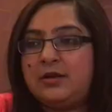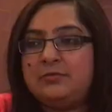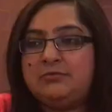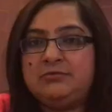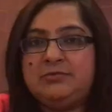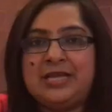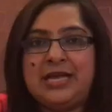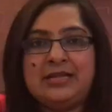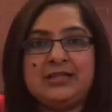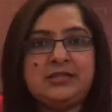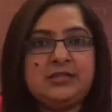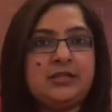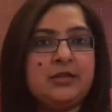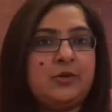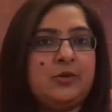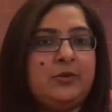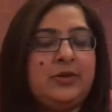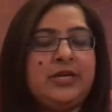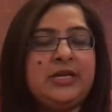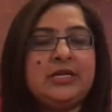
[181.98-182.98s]
uh, that's the
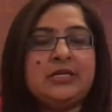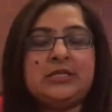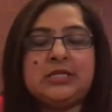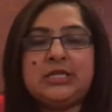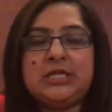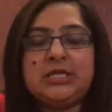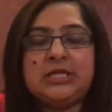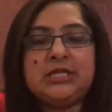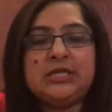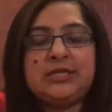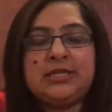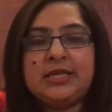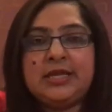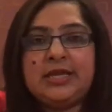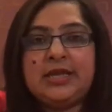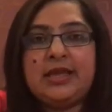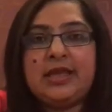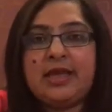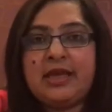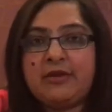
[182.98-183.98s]
only eternal
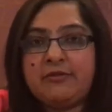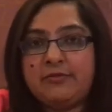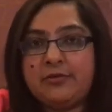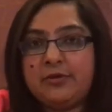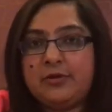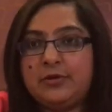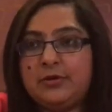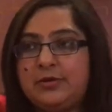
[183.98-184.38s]
thing ever.